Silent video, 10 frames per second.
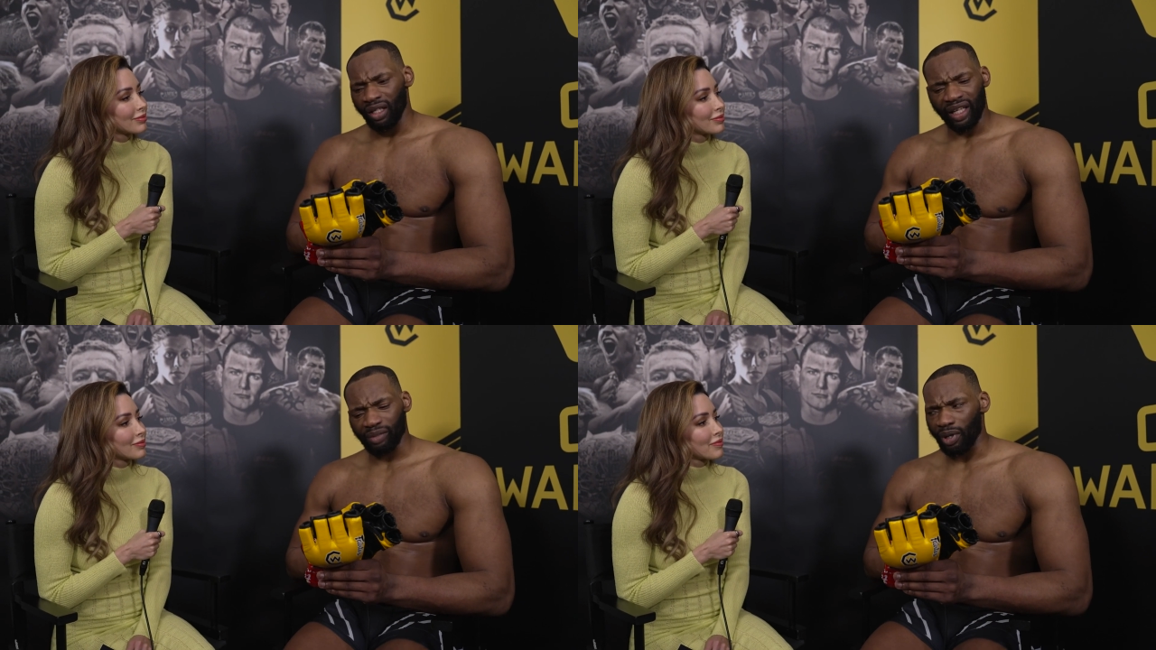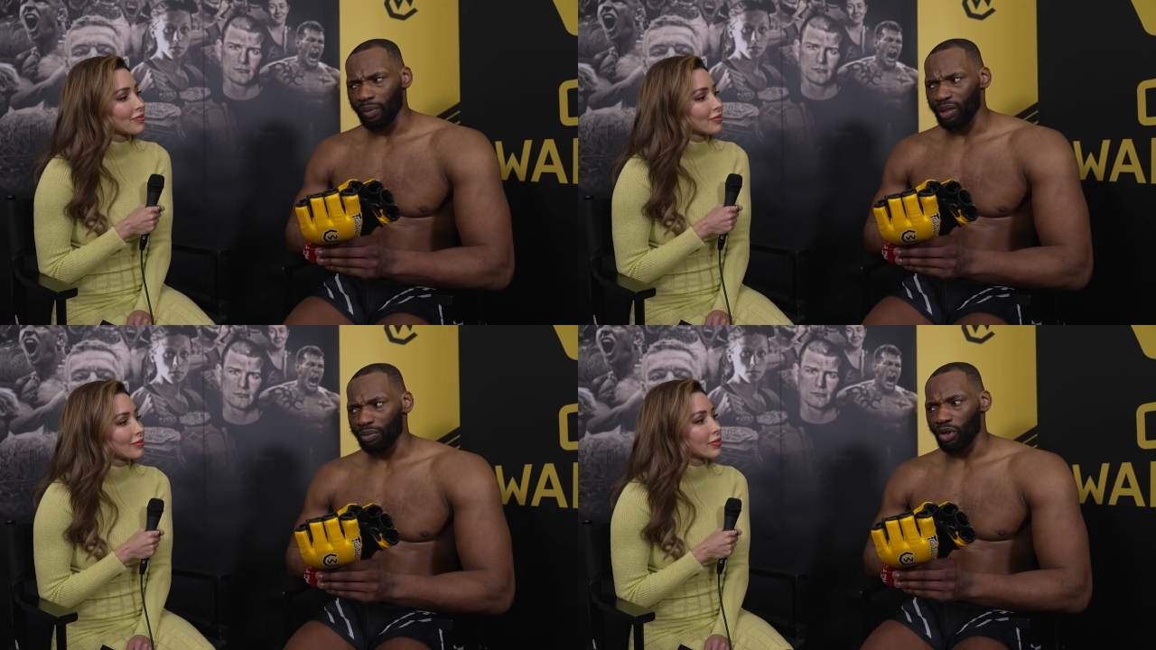Speaker 1: that
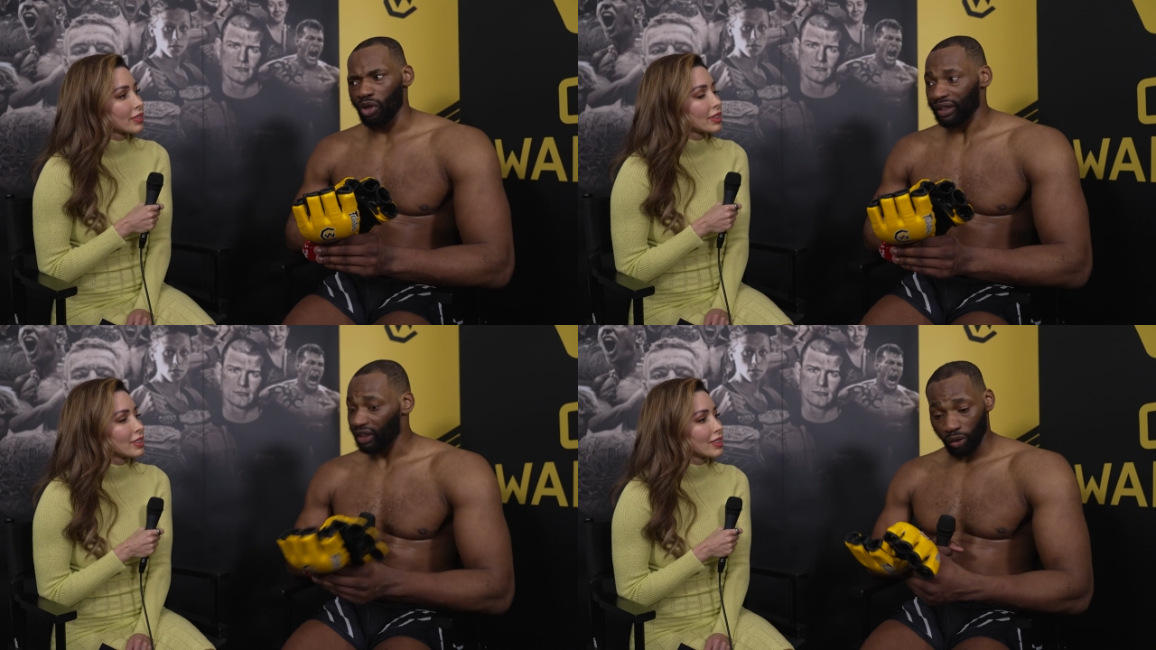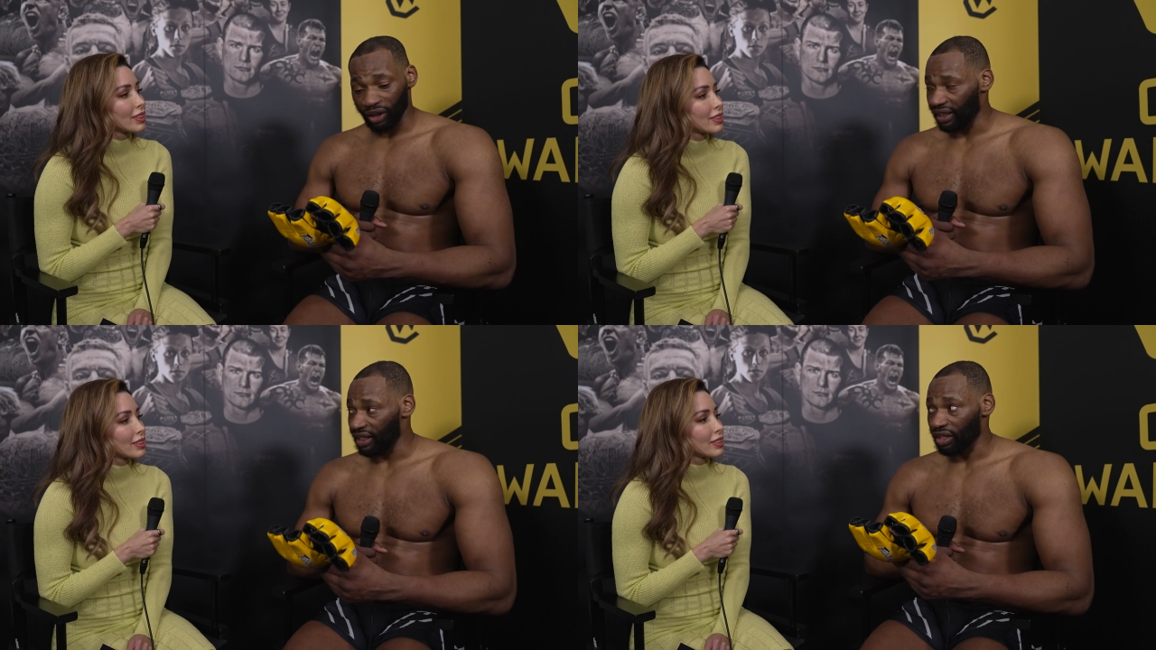probably broke. I didn't
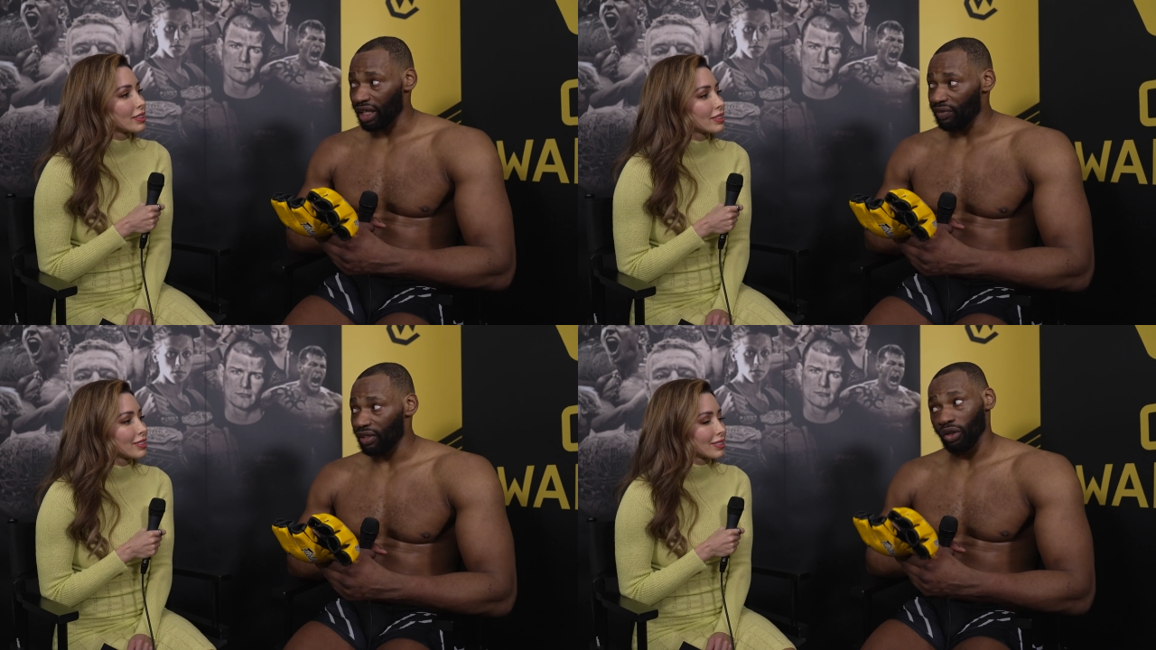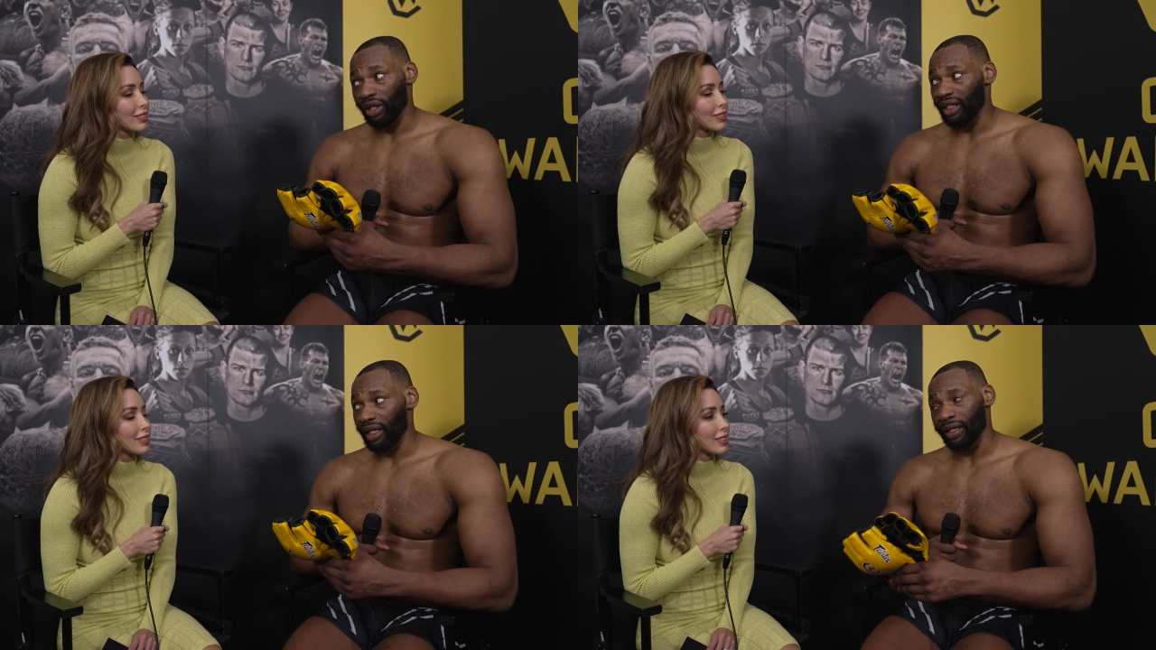look on the inside of it.
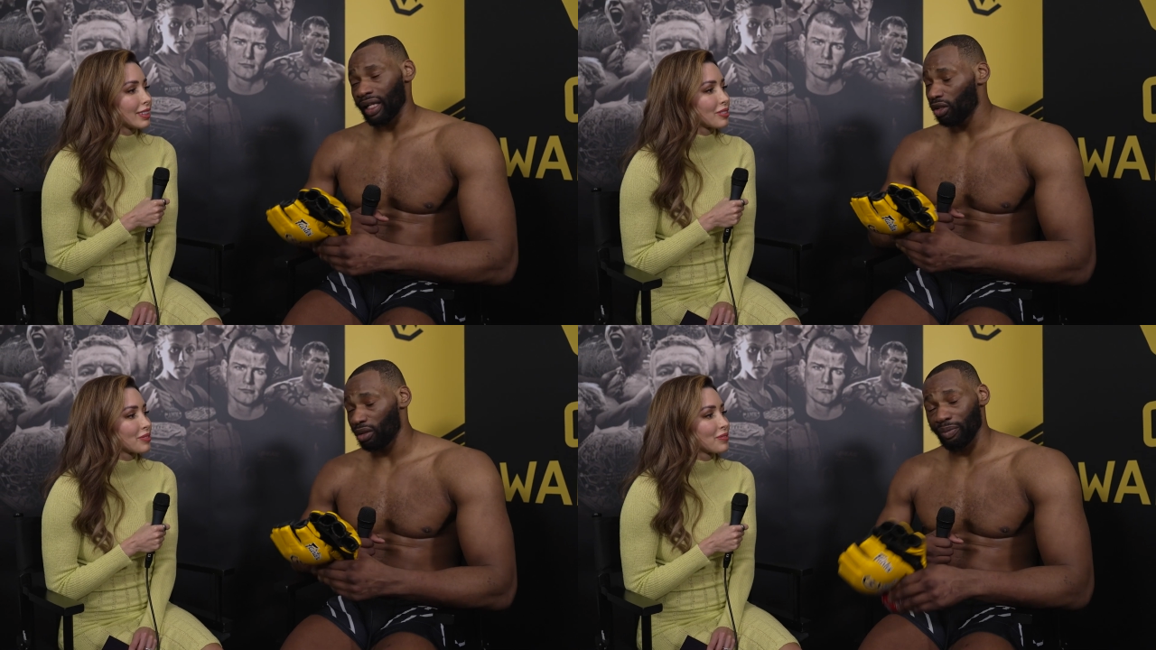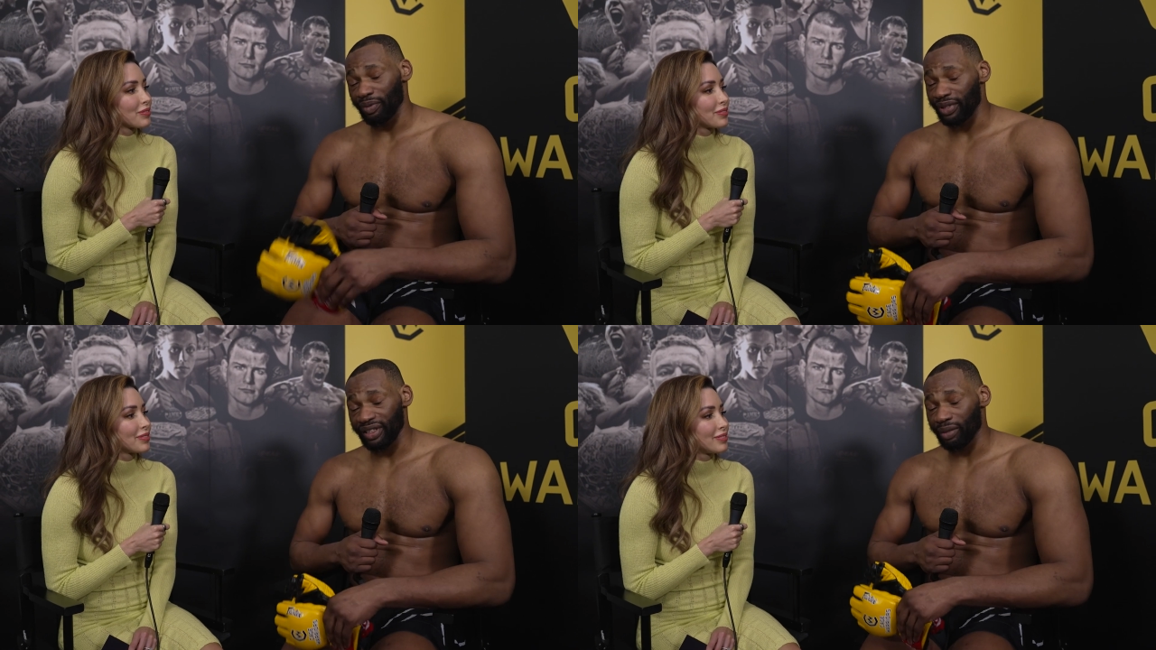Luckily, that could have
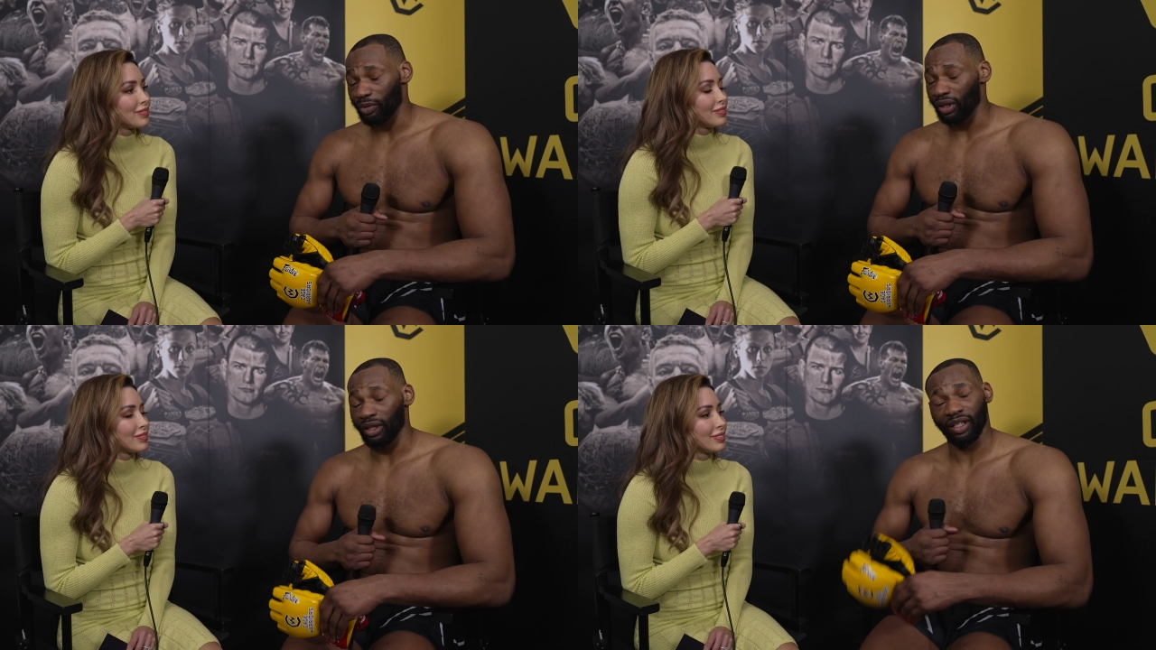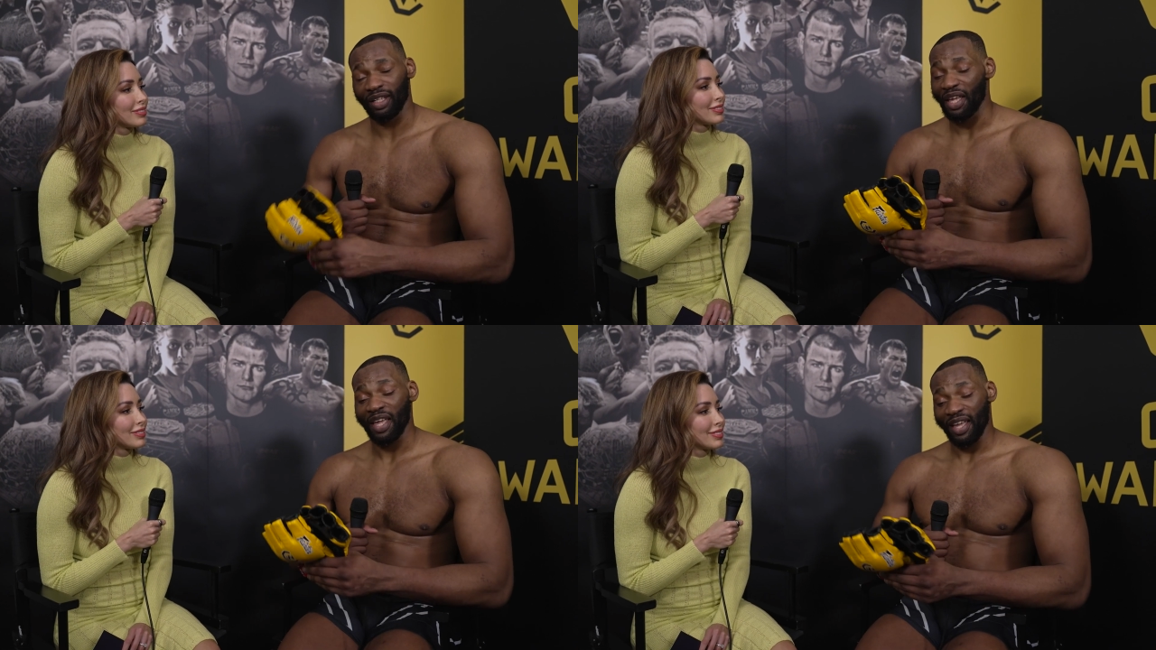made me sick. But
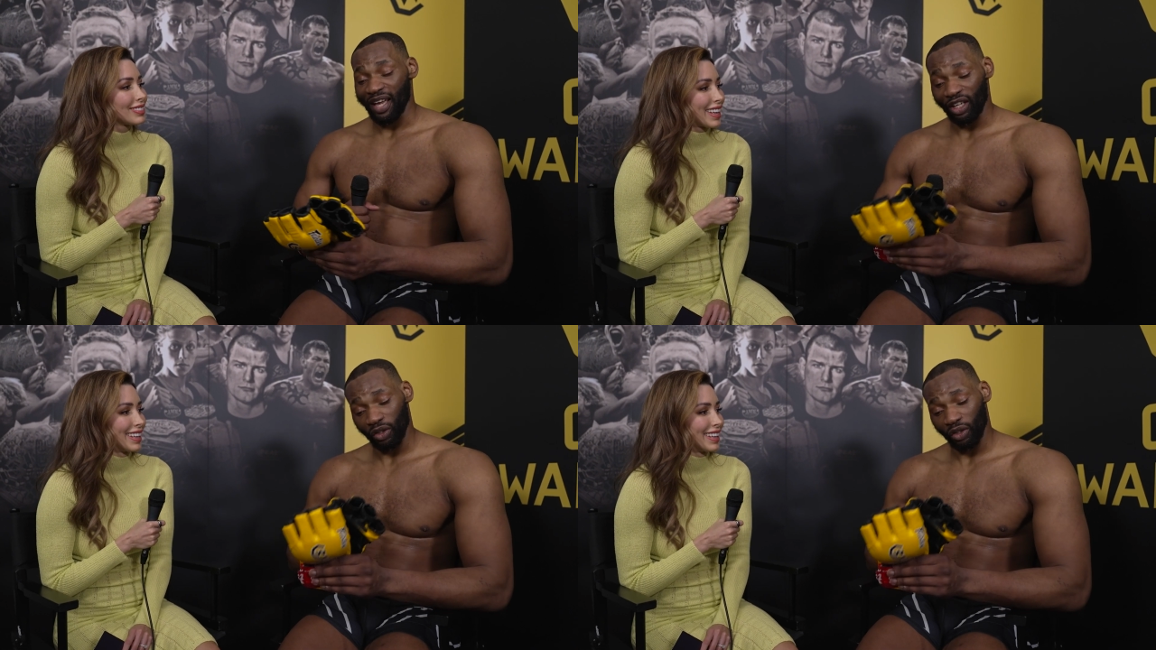I